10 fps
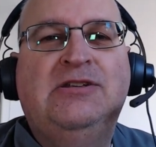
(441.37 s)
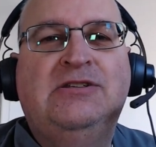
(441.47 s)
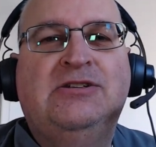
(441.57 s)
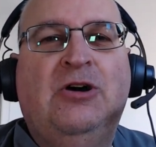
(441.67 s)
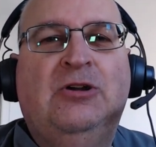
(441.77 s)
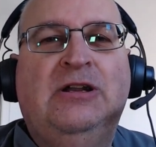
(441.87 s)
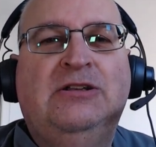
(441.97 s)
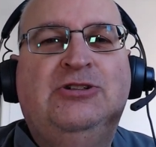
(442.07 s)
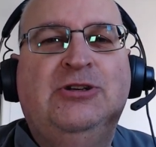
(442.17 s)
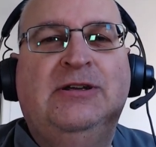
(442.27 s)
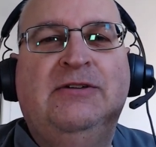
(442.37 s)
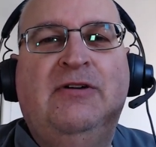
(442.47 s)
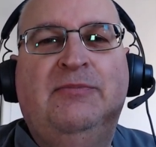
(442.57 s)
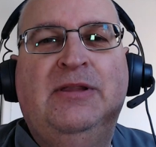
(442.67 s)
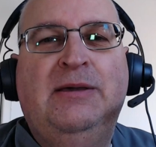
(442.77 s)
and Scotland should give
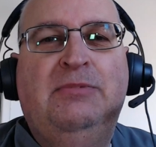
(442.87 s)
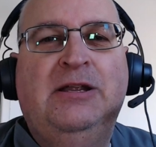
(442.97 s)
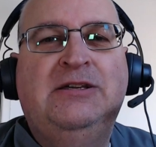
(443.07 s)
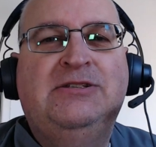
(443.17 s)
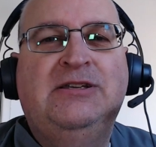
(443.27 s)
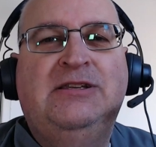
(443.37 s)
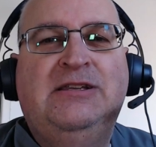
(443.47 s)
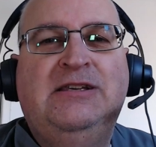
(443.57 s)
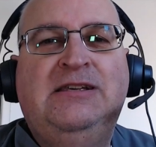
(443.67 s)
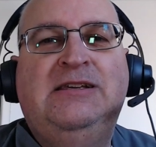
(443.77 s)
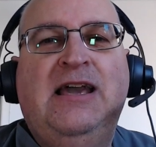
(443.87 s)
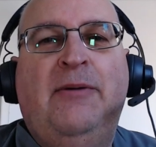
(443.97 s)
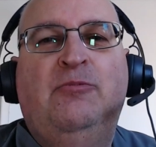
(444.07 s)
up their place in the